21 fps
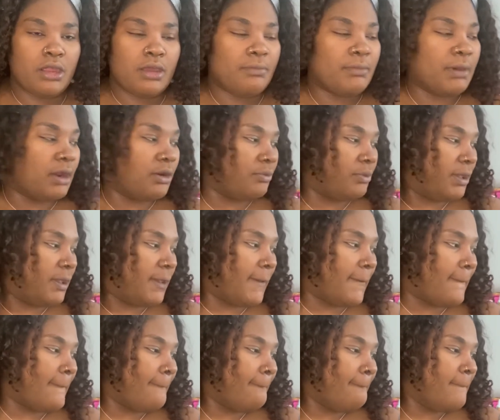About a week.
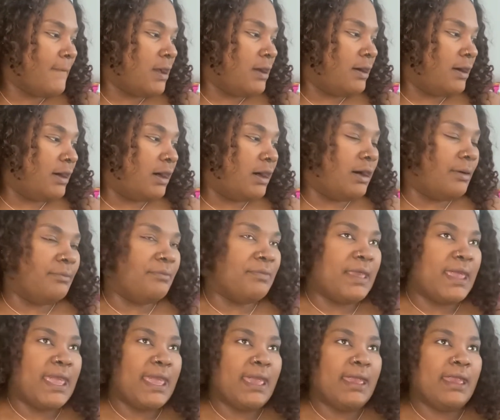
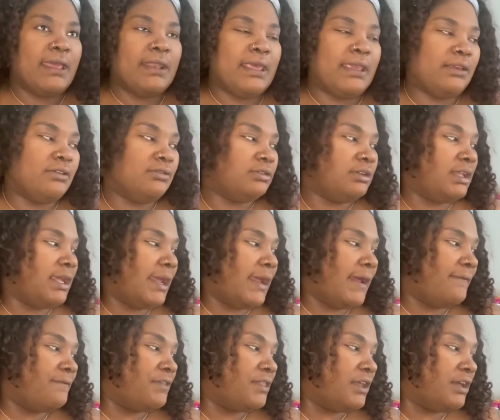They usually
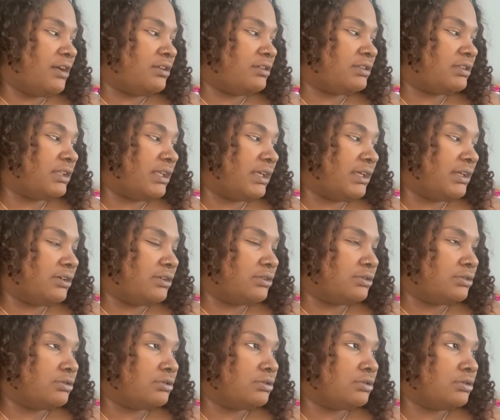have their
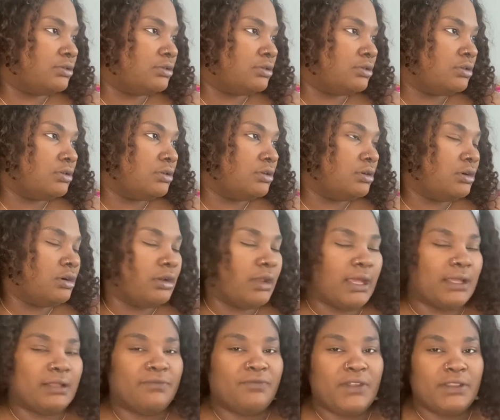sale
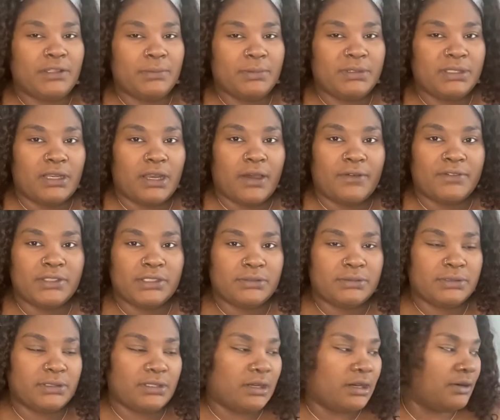like 50% off,
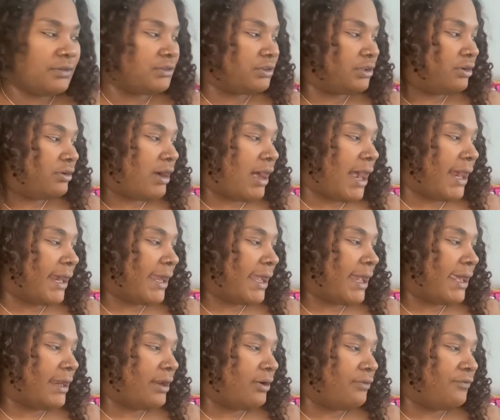60% off. So I
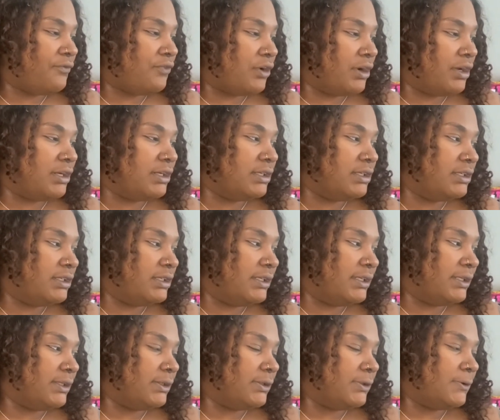got it for a good
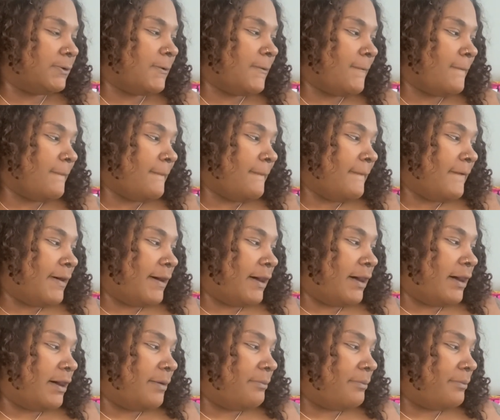deal.
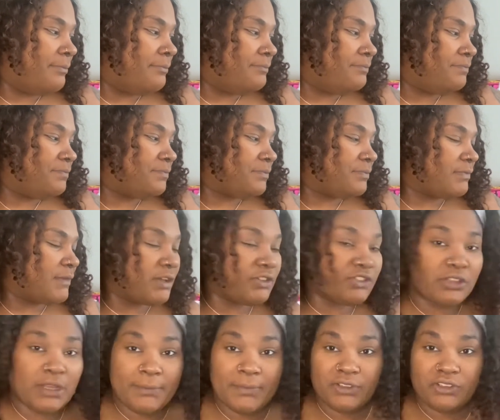So
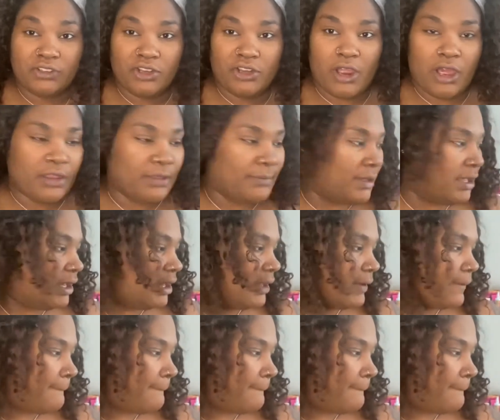let me show y'all the bag.